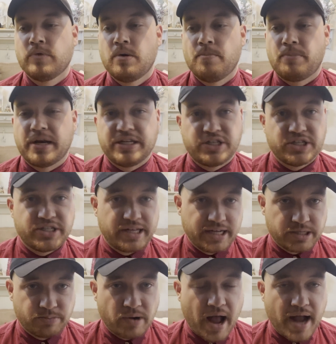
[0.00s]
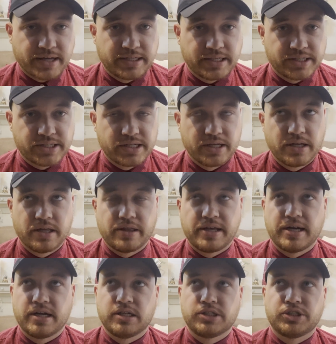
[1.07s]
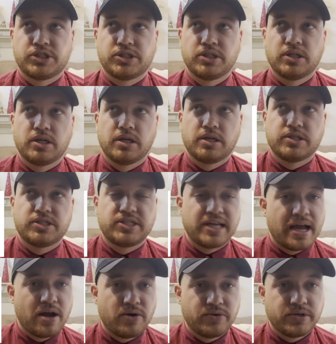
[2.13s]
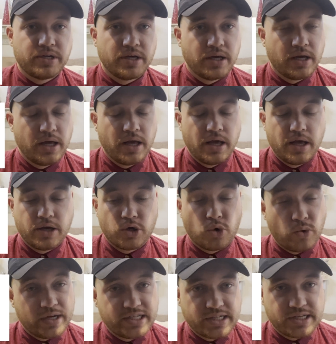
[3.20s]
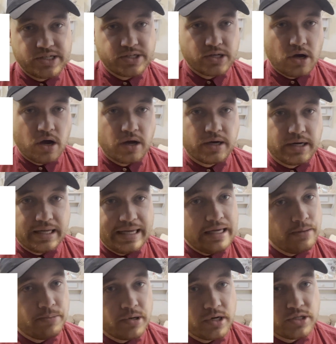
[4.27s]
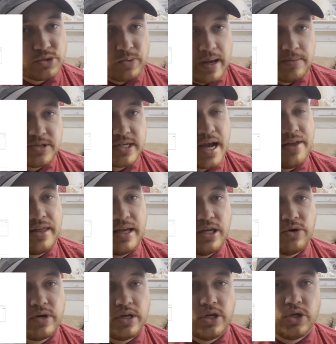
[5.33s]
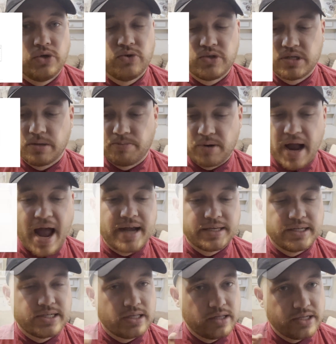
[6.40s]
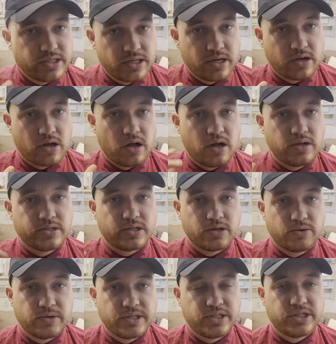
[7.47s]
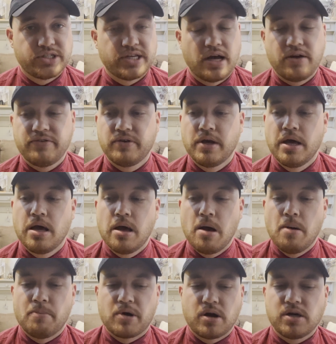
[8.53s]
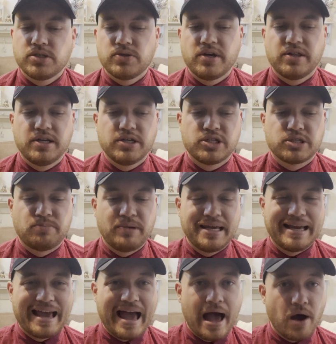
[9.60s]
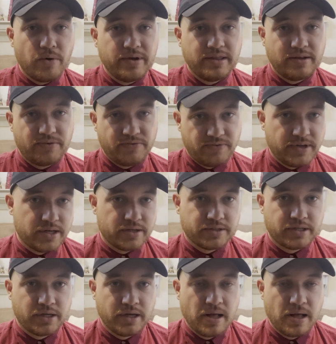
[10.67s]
but it just takes practice. There's sound quizzes on eBird's website that you can use to practice and listen to calls and quiz yourself. But also, I think just being out in the field